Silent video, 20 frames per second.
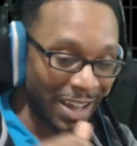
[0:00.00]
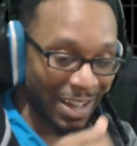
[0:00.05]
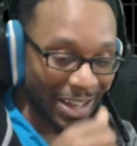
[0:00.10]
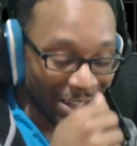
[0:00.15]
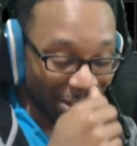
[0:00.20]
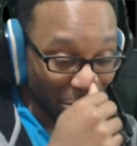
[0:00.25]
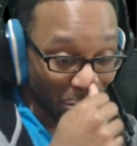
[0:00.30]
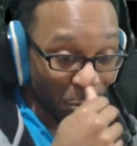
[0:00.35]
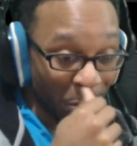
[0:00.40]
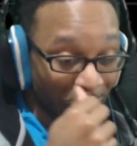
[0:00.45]

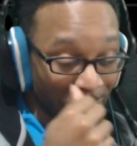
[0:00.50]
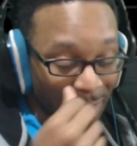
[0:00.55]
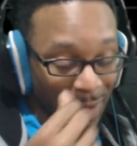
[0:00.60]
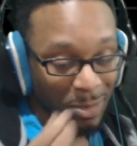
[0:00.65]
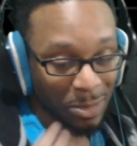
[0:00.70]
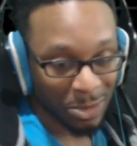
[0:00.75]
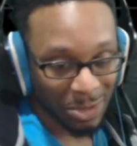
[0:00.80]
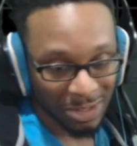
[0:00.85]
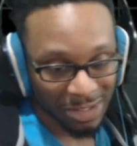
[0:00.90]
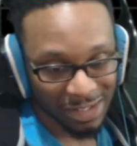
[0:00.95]
You want
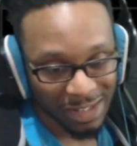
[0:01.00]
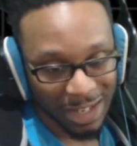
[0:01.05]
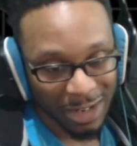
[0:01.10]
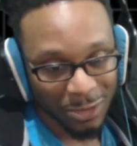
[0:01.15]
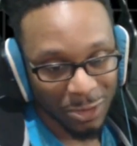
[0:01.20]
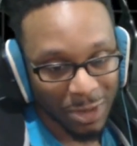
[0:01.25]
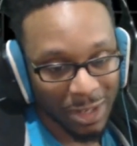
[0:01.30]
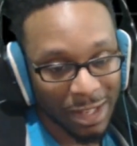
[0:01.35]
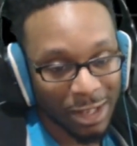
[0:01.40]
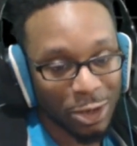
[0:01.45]
people to
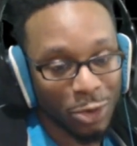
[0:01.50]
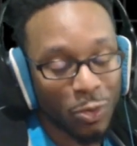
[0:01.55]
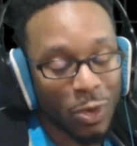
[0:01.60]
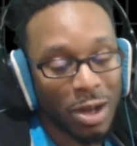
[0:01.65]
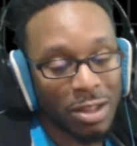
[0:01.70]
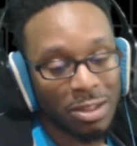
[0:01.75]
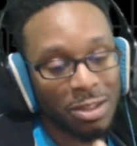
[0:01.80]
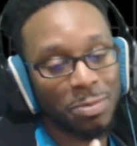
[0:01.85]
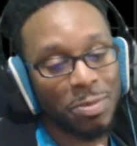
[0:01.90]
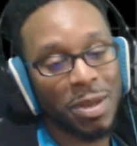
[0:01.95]
discover it, and you
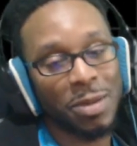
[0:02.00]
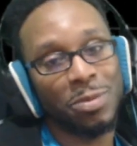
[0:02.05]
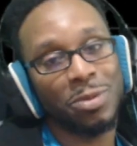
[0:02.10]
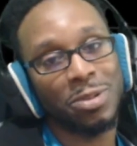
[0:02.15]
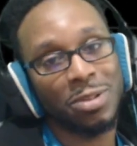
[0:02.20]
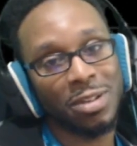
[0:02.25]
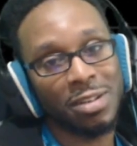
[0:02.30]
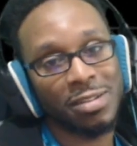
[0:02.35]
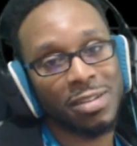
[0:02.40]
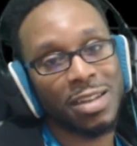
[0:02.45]
want the people to
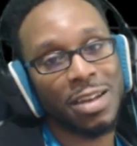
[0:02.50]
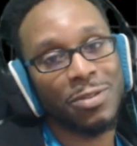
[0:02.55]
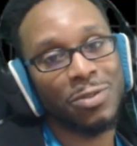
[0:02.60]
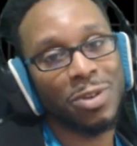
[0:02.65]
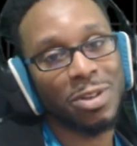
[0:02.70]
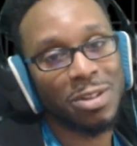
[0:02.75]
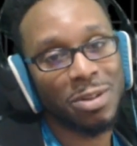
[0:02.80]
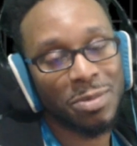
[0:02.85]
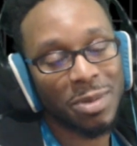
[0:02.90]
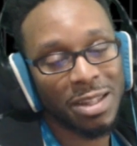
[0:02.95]
discover it
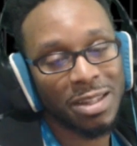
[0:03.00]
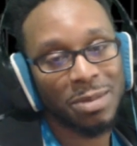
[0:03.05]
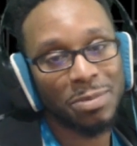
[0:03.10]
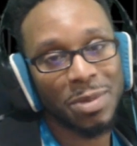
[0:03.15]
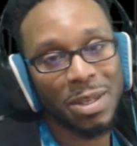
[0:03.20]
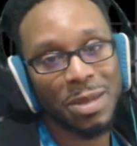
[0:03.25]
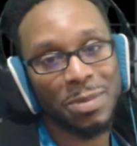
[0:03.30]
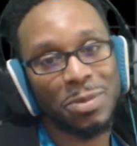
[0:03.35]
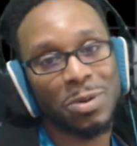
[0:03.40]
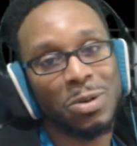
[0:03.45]
to be the
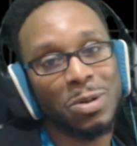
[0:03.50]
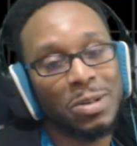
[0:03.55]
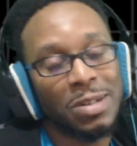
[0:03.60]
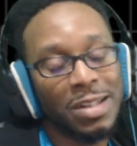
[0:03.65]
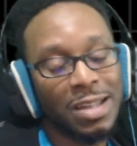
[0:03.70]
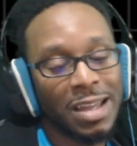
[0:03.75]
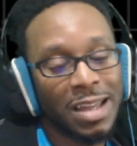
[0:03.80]
people